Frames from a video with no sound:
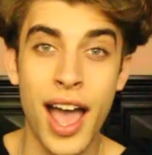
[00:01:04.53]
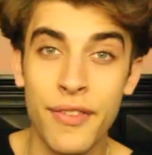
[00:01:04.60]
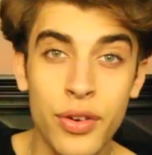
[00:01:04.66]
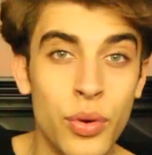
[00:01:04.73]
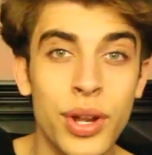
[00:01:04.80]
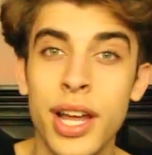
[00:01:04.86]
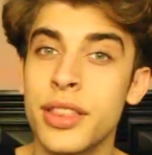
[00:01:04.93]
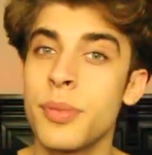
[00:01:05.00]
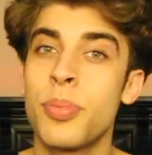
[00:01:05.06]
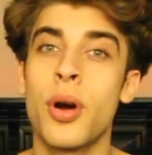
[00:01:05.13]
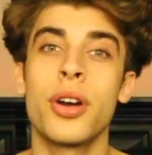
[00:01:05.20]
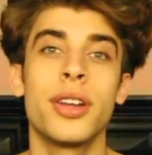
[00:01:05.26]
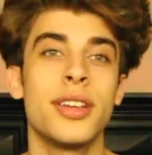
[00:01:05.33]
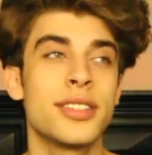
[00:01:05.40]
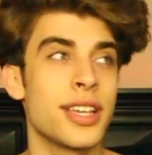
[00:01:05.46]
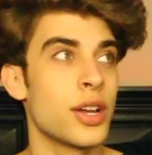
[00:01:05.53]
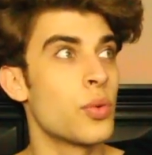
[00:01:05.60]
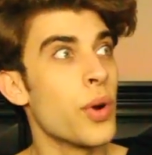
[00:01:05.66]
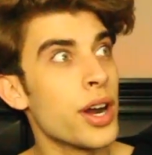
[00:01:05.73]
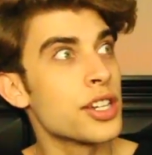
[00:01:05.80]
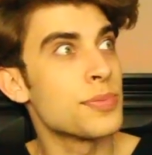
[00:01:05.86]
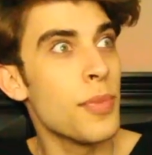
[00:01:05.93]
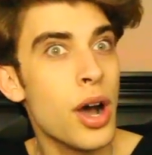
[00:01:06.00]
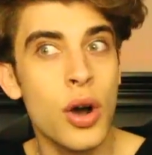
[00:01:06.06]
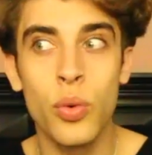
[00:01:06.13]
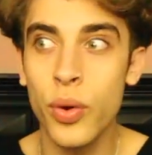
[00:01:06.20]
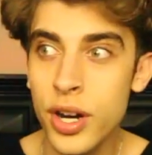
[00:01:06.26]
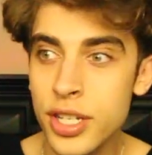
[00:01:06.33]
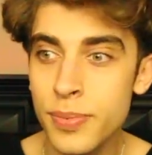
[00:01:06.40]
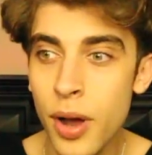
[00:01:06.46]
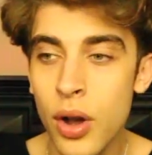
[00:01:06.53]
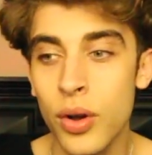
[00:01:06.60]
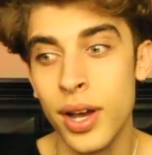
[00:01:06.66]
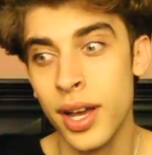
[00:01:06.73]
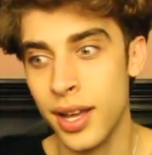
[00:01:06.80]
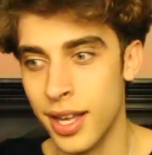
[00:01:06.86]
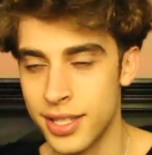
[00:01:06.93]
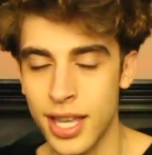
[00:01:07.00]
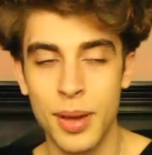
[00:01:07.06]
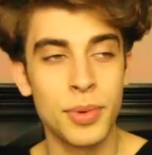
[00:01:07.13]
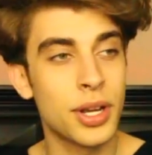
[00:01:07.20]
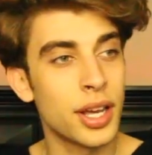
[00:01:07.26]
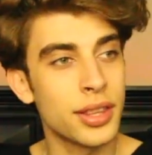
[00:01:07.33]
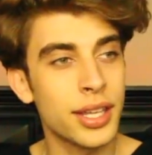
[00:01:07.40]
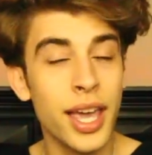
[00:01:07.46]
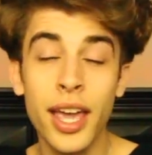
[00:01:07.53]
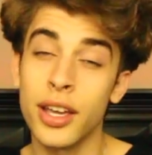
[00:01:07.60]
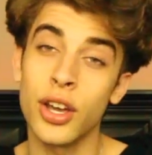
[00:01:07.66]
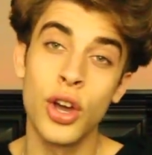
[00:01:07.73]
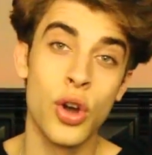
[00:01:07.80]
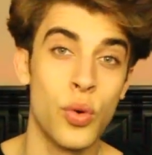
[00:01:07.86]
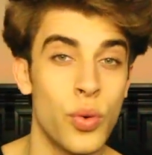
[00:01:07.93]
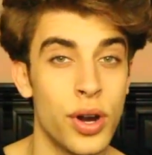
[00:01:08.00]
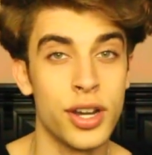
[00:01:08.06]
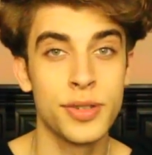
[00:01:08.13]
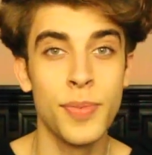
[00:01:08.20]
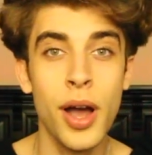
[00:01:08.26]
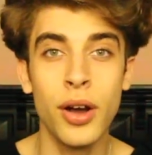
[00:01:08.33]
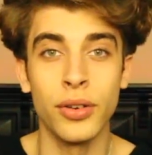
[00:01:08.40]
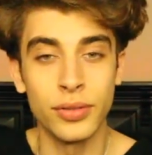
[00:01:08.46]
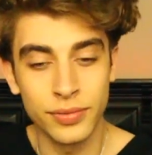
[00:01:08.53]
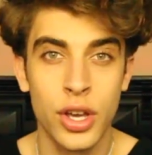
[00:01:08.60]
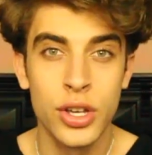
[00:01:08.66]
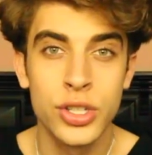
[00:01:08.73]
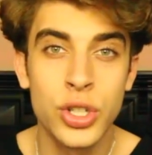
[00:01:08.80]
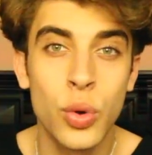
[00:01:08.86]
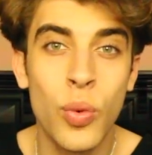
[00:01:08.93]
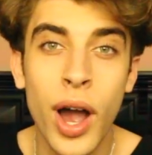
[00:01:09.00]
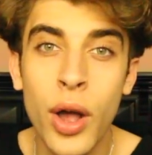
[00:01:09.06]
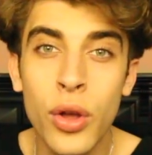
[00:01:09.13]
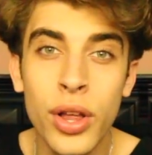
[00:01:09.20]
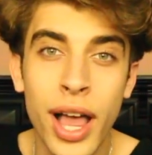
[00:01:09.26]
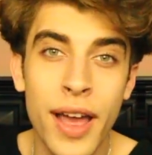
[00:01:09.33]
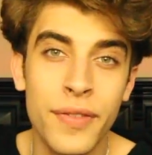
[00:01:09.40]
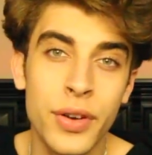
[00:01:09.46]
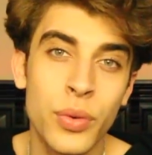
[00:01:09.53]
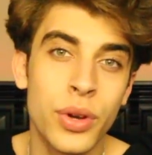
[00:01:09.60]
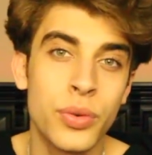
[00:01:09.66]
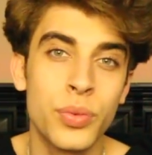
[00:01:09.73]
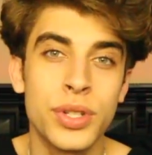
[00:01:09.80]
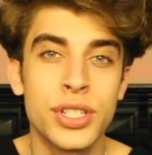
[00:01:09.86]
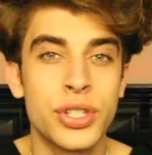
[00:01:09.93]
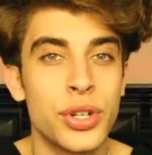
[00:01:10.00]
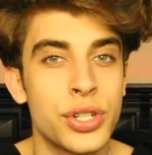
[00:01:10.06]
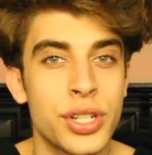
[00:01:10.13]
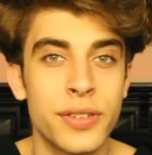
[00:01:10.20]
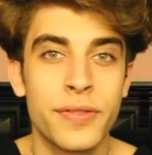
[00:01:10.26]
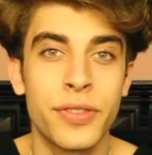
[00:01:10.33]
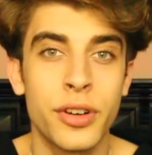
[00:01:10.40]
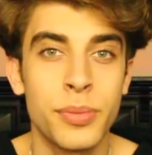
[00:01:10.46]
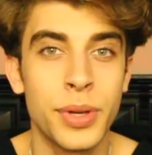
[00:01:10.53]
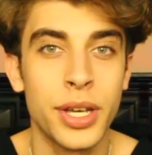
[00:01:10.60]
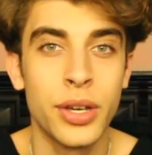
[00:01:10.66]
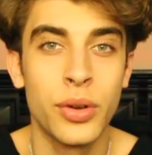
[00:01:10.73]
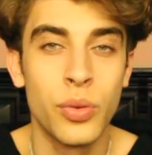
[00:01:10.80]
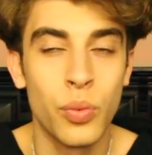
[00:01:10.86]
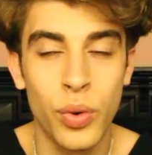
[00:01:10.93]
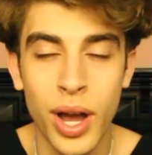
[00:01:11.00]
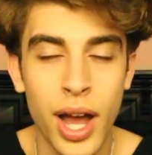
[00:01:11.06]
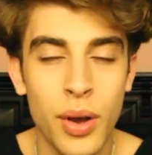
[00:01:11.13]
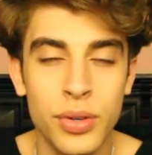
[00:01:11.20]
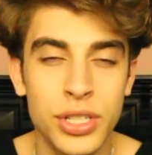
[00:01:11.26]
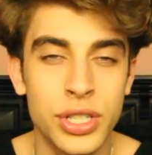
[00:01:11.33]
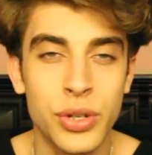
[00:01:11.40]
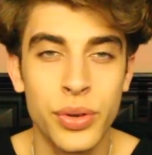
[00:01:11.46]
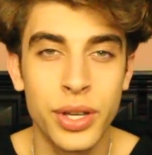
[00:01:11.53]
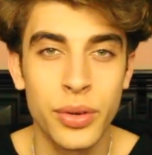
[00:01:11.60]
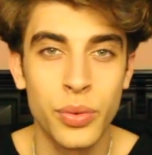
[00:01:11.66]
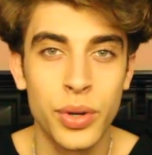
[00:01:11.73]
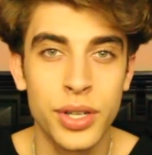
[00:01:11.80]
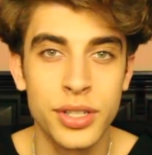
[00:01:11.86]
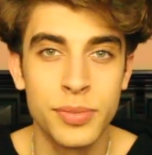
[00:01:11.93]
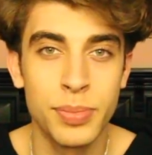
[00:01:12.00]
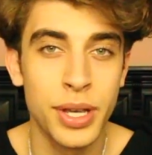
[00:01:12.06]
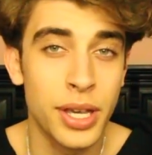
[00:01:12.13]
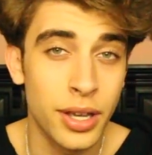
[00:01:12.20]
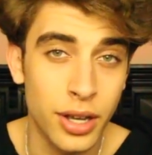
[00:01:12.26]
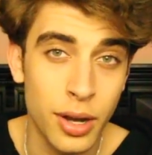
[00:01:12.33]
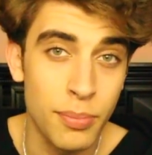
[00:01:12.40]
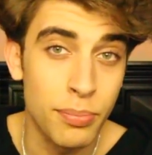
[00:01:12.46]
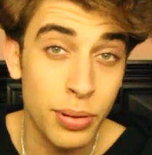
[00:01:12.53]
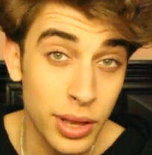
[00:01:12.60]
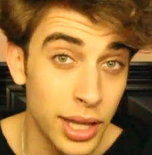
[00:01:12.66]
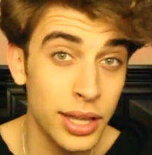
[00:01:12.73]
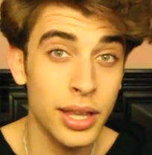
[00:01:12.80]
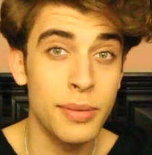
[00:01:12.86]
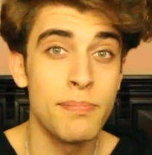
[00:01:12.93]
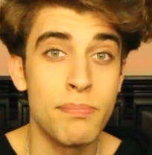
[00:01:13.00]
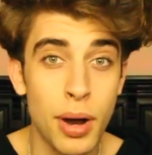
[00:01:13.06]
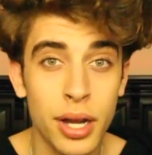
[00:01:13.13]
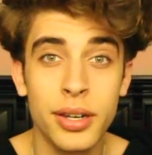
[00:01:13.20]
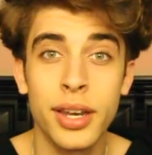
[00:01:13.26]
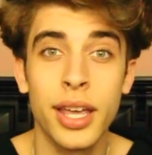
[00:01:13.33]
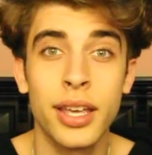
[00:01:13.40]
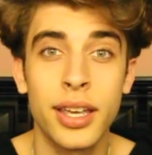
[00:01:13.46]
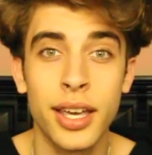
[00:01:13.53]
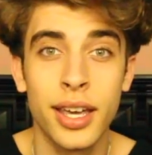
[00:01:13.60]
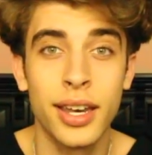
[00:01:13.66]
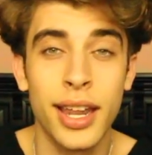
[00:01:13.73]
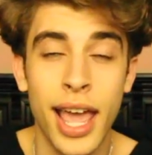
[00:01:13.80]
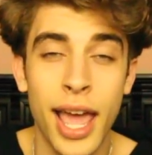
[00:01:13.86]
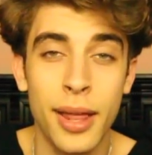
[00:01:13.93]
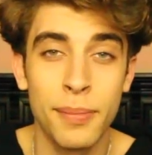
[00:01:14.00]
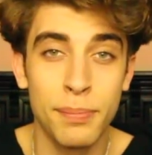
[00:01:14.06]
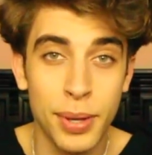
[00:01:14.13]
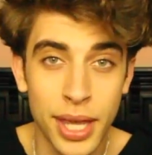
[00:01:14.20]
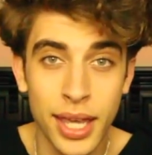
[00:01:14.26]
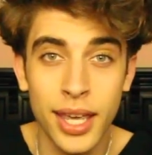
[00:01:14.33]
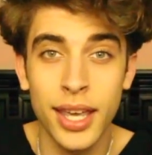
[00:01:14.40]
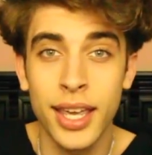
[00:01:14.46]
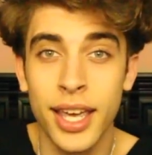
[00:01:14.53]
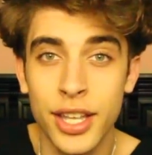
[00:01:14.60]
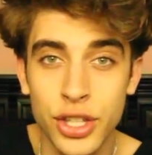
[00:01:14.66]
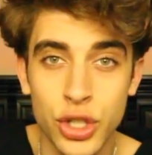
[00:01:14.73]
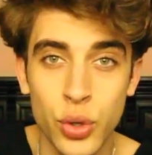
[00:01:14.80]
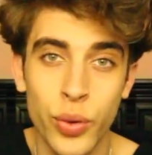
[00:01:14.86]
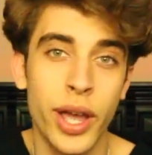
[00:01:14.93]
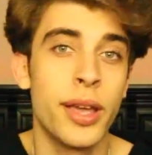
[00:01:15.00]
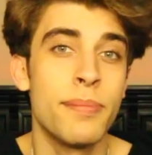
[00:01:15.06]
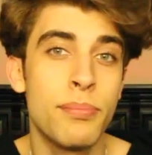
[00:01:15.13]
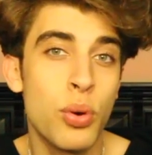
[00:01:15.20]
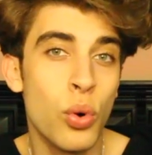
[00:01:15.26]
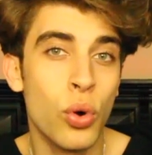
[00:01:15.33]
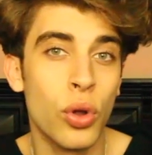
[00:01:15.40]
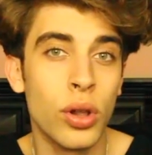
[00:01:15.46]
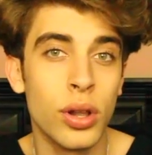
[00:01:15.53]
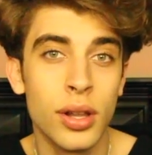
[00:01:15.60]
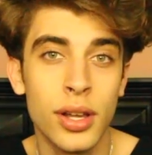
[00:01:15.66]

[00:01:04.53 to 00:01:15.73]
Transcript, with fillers: Everyone at the party is like, where's Moe? Where's Moe? It's time to cut the cake. Where's Moe? So while everyone was searching for me, what I was doing was being completely butt naked and peeing into a pool.